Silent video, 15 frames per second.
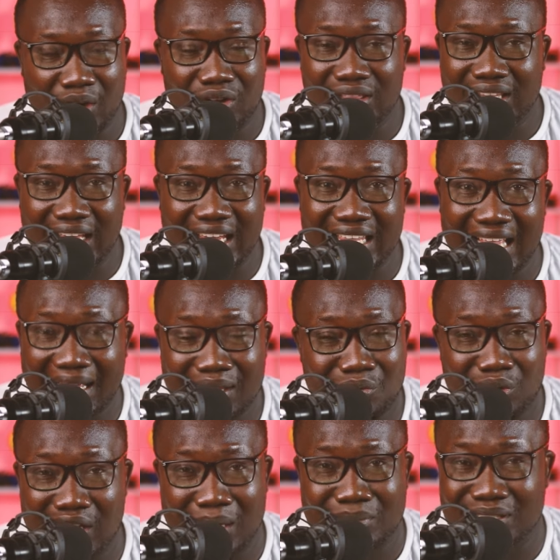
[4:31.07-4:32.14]
I don't think Iñaki
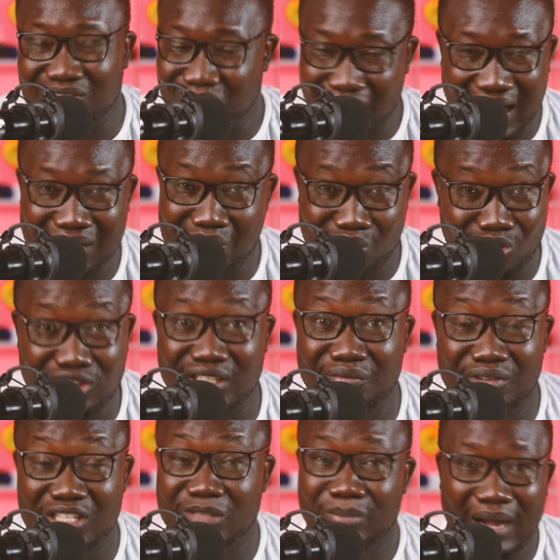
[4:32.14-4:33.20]
Williams is bad, because if
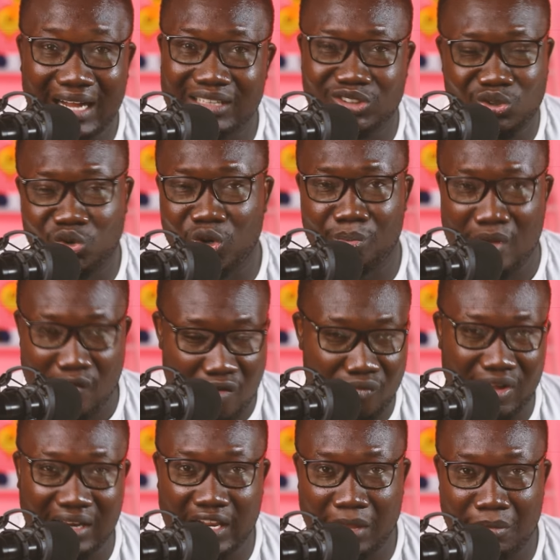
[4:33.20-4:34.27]
he's bad, he's not going to perform
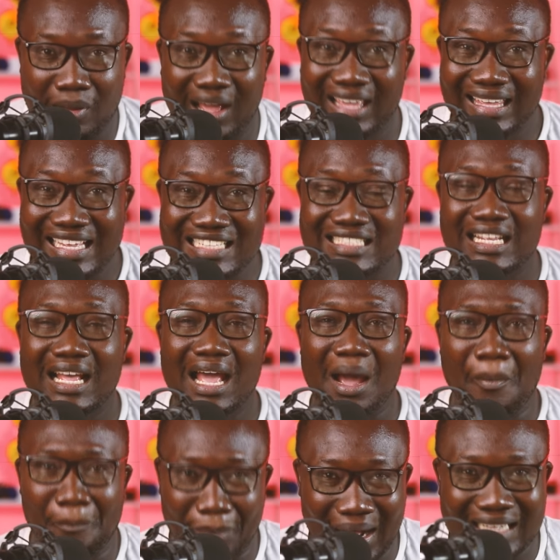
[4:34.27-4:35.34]
for Athletic Bilbao against
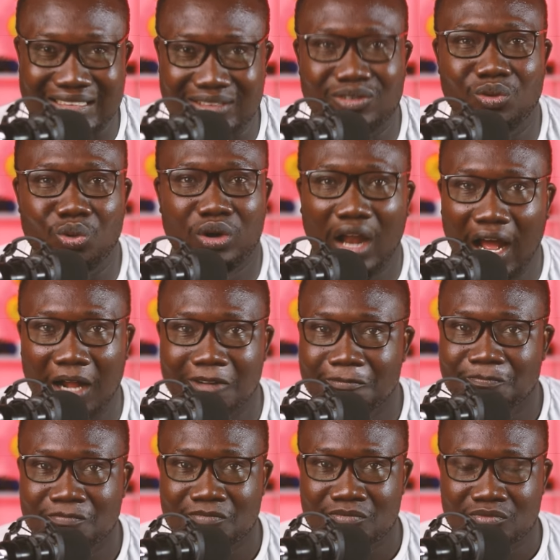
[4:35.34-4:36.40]
Barcelona.
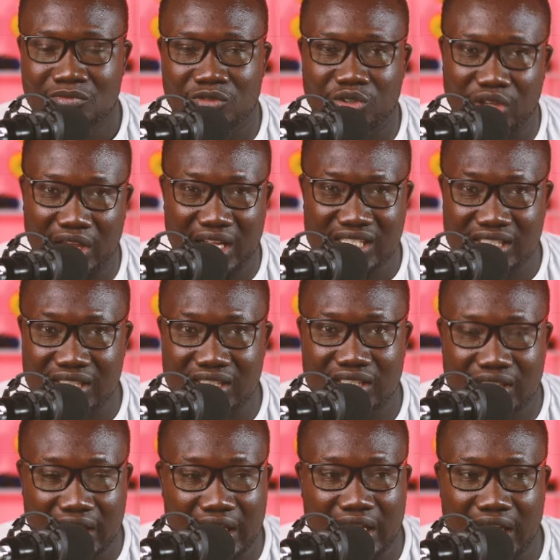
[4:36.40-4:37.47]
You get it?
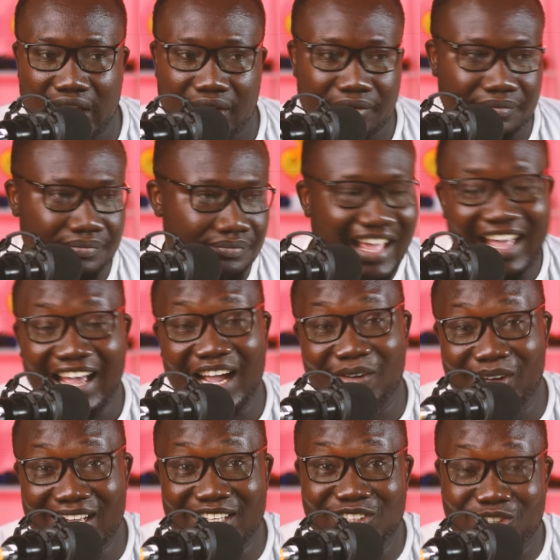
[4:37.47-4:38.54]
Yeah. And
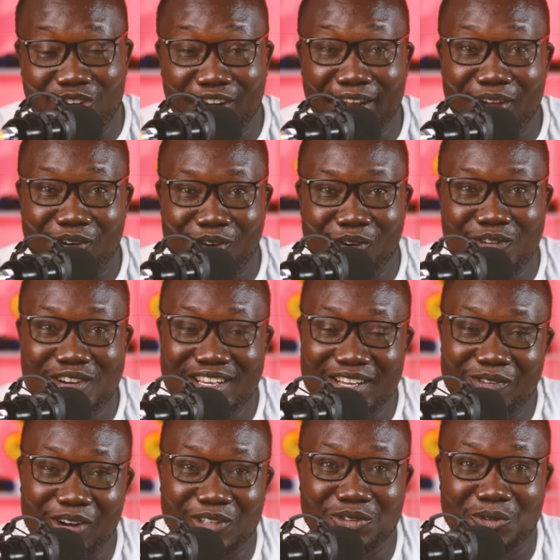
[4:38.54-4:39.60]
when he scored a goal,
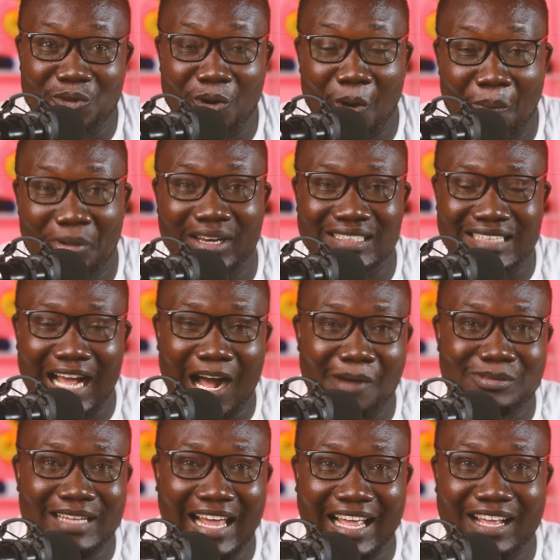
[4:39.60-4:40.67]
he went to open his
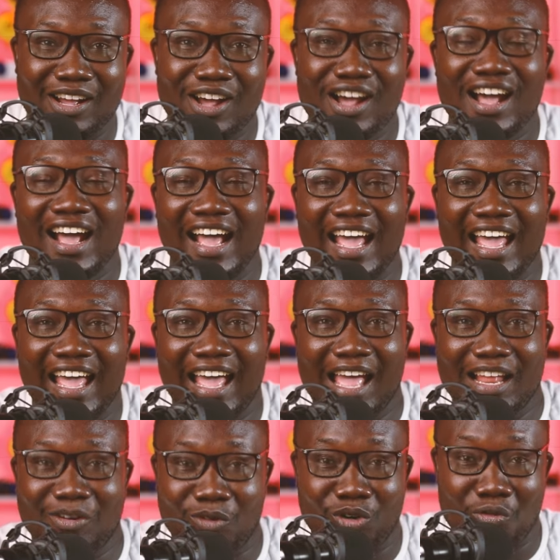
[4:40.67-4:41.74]
arms like
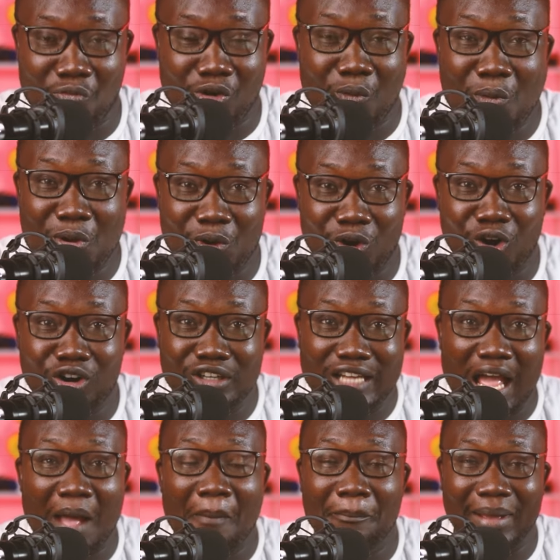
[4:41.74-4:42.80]
what we call
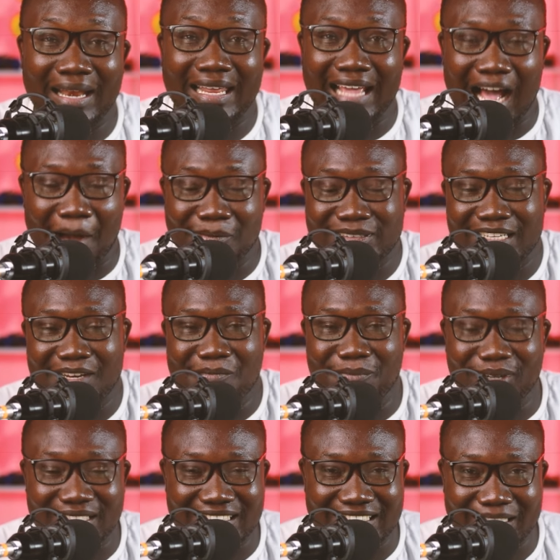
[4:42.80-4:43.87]
the Bellingham
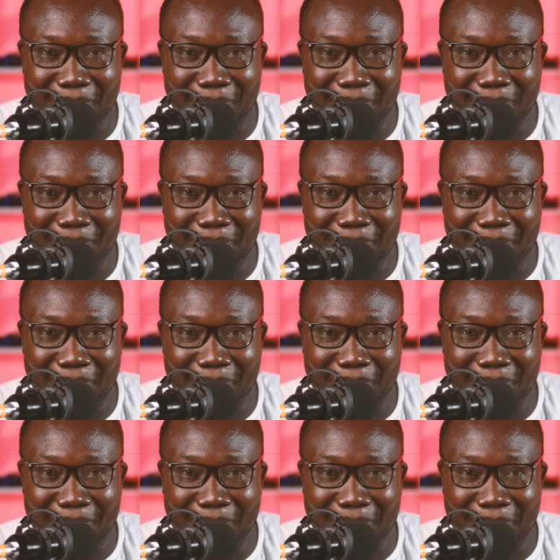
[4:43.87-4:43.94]
celebration.